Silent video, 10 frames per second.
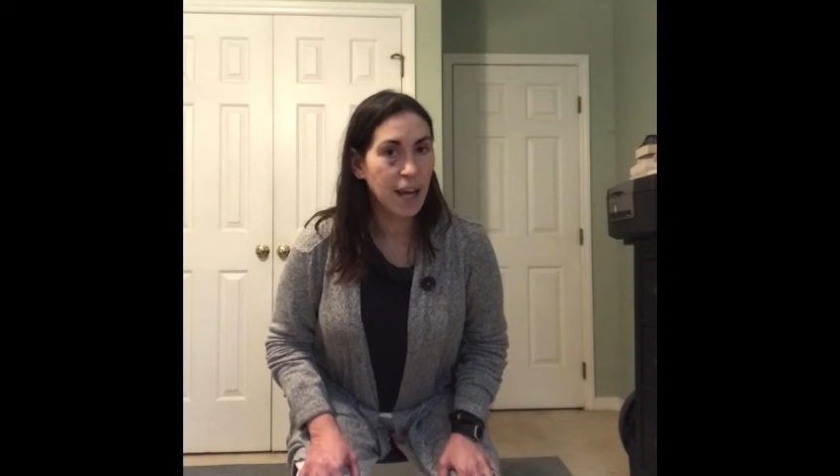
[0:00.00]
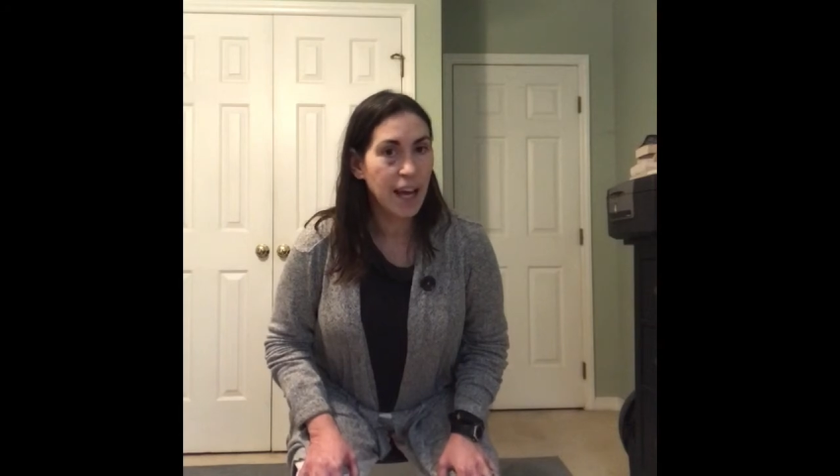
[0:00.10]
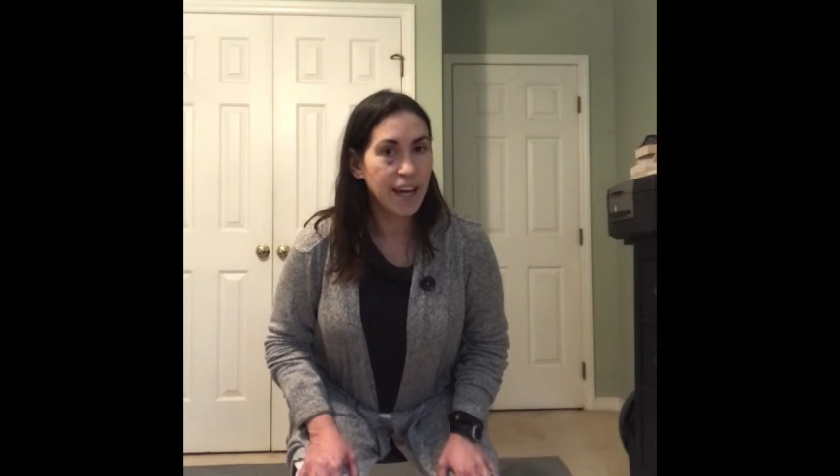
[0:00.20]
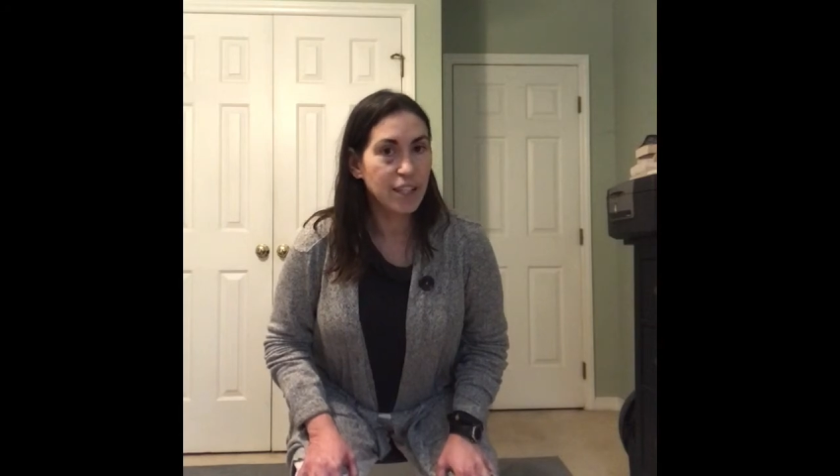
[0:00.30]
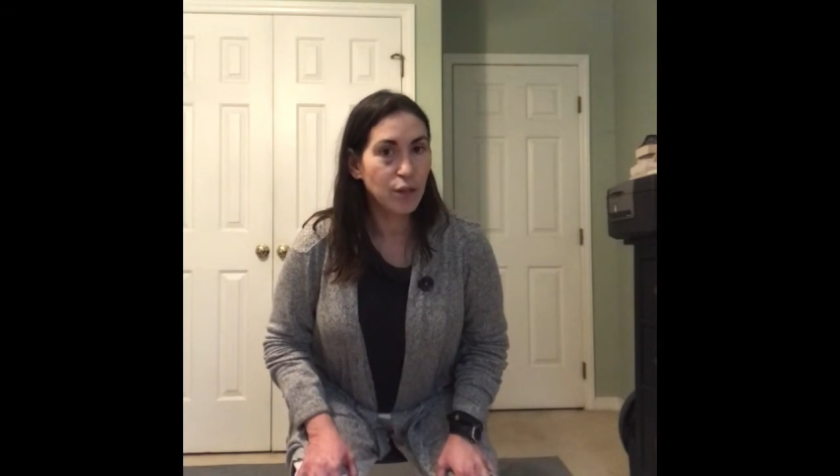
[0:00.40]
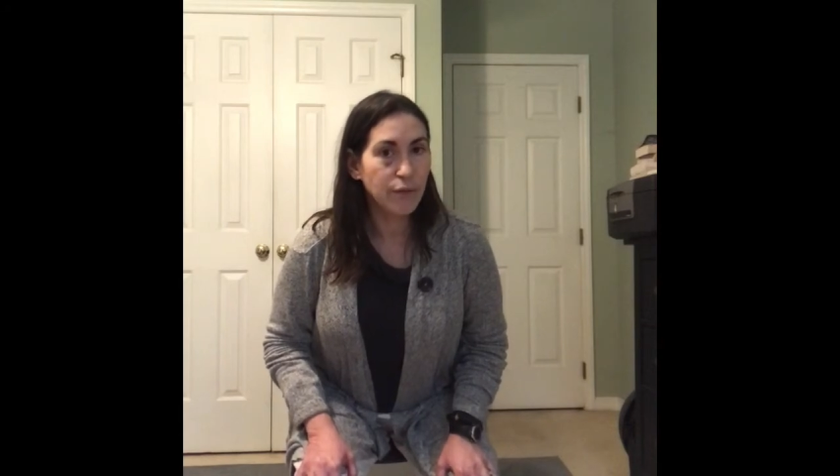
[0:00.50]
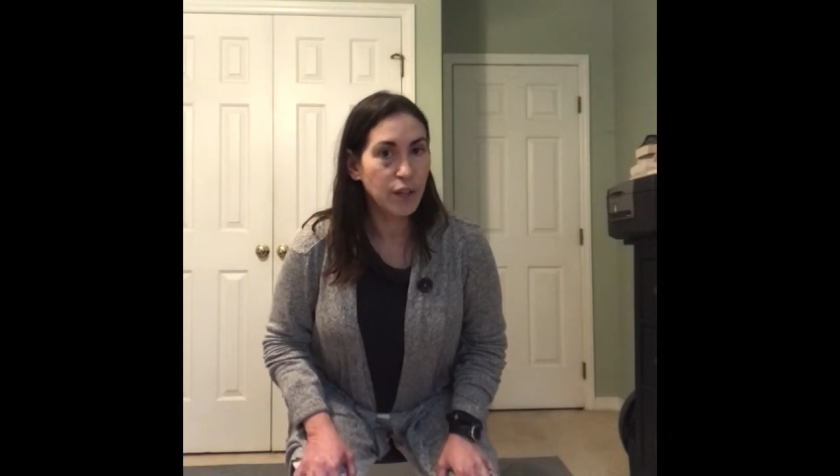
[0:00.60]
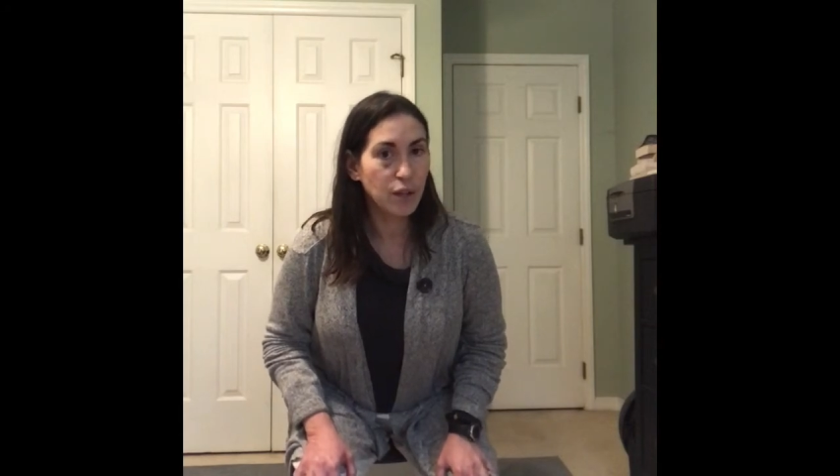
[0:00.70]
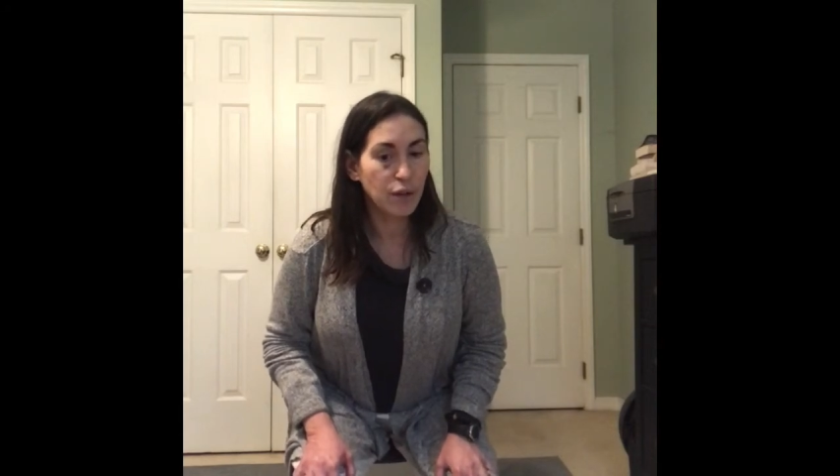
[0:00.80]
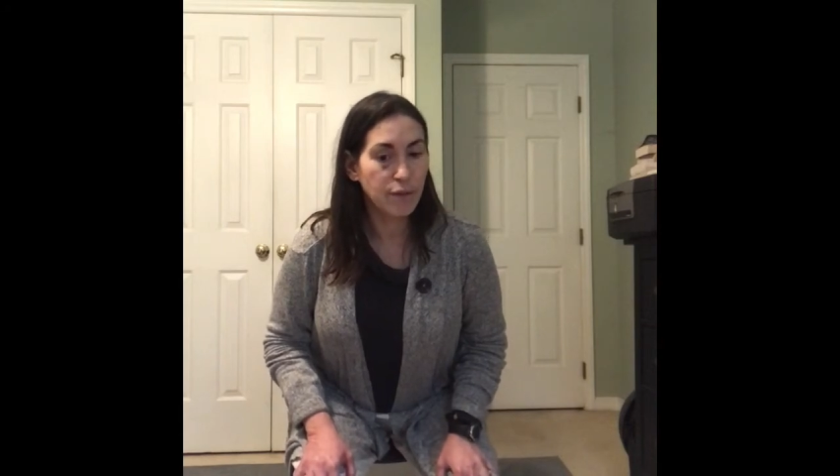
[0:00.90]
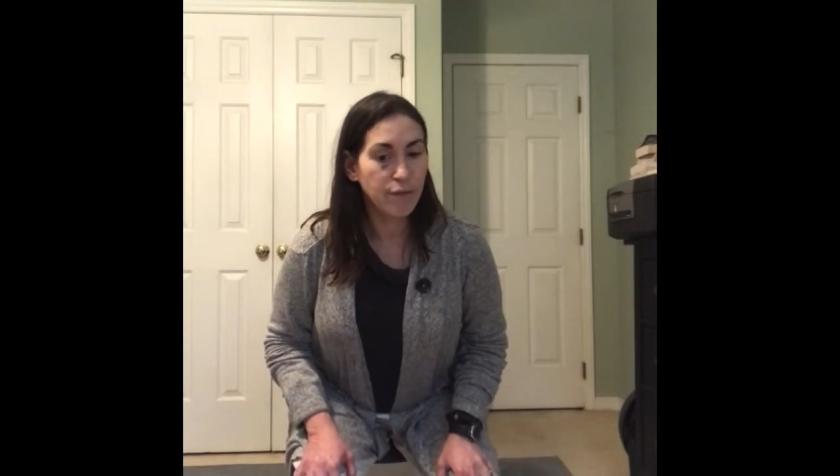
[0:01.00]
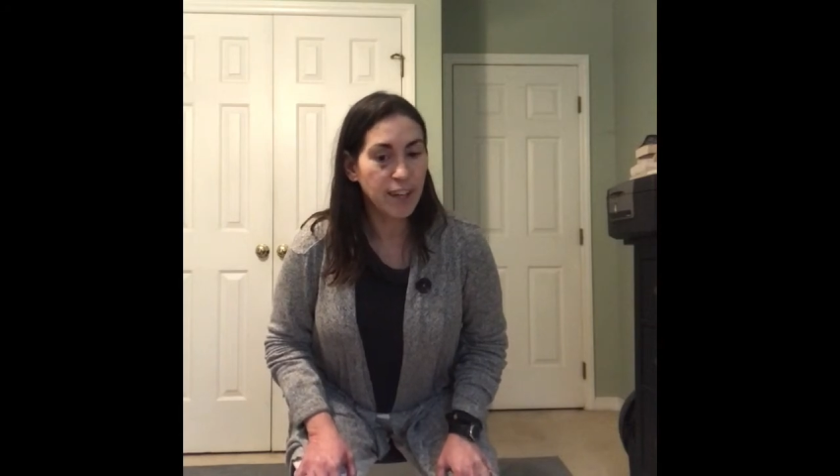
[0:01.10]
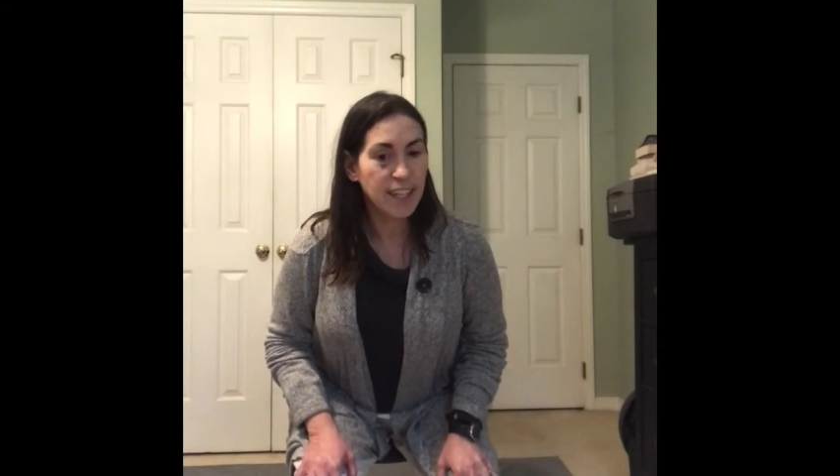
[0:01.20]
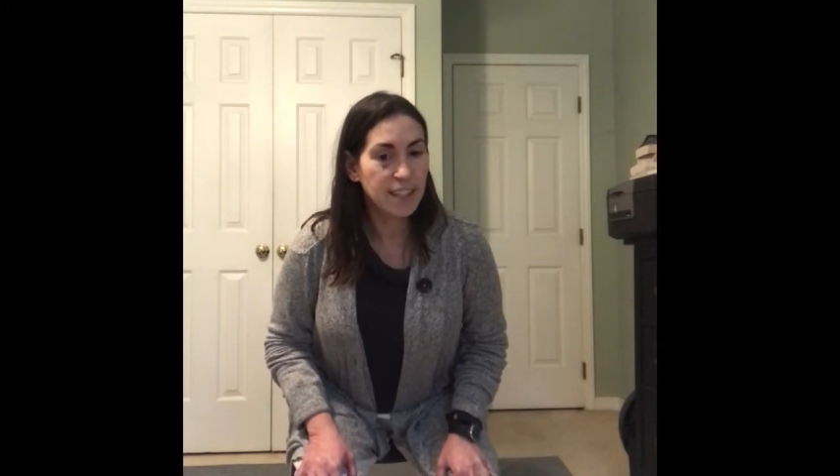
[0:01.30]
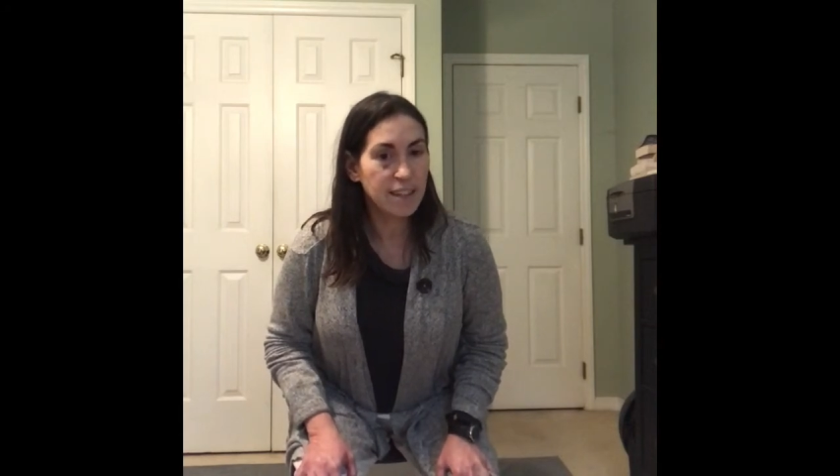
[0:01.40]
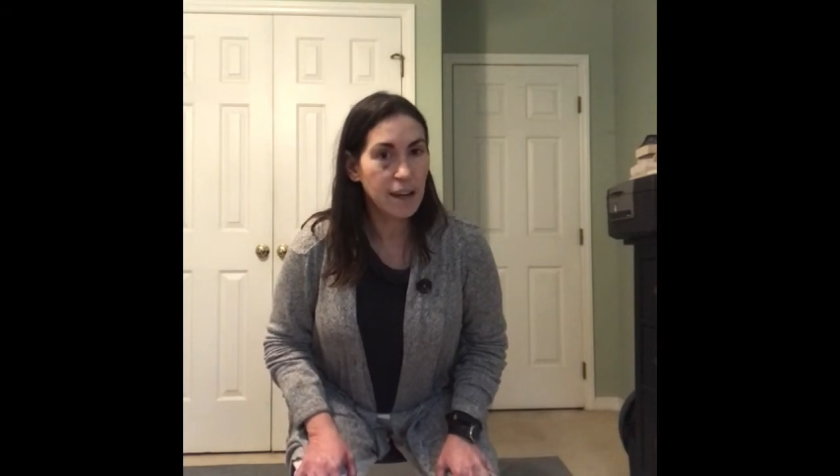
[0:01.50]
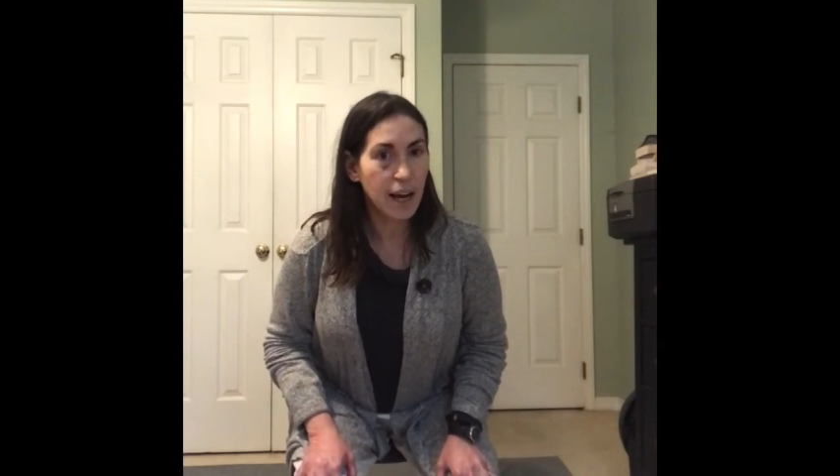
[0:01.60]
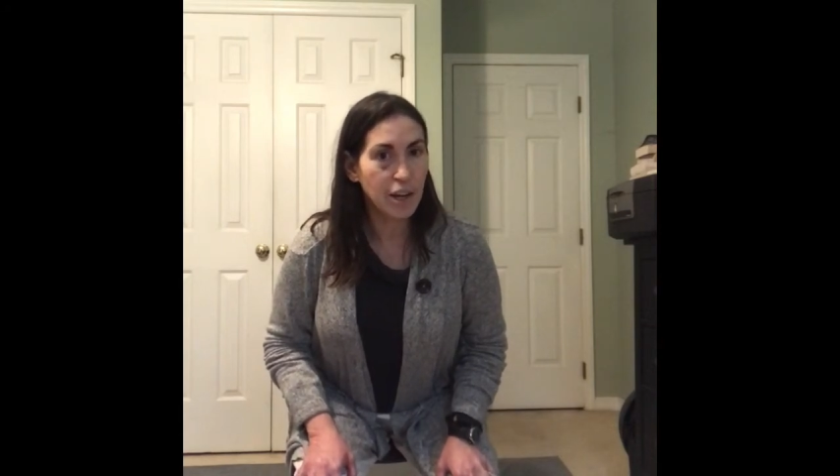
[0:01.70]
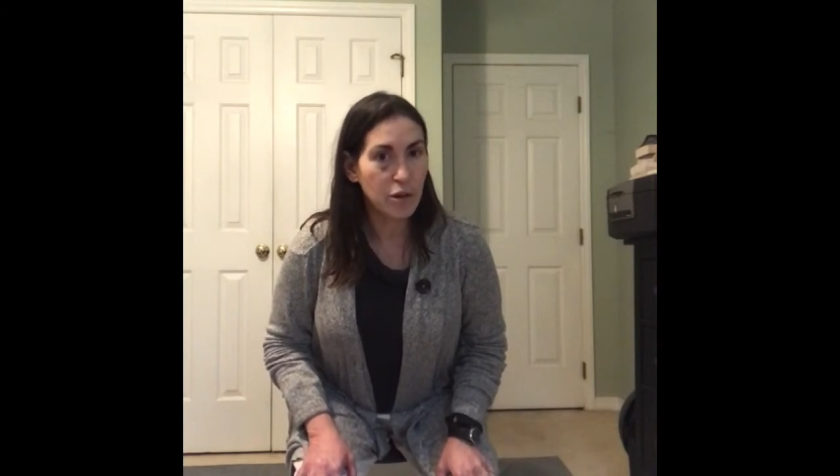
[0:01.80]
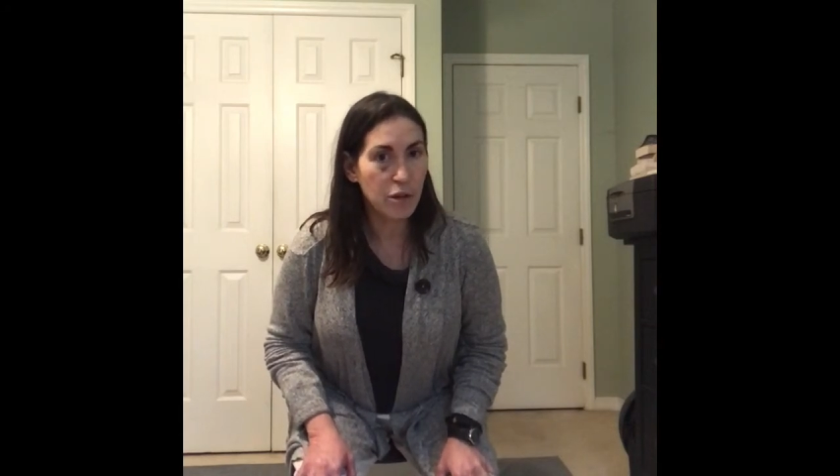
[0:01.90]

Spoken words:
as you feel your feet and your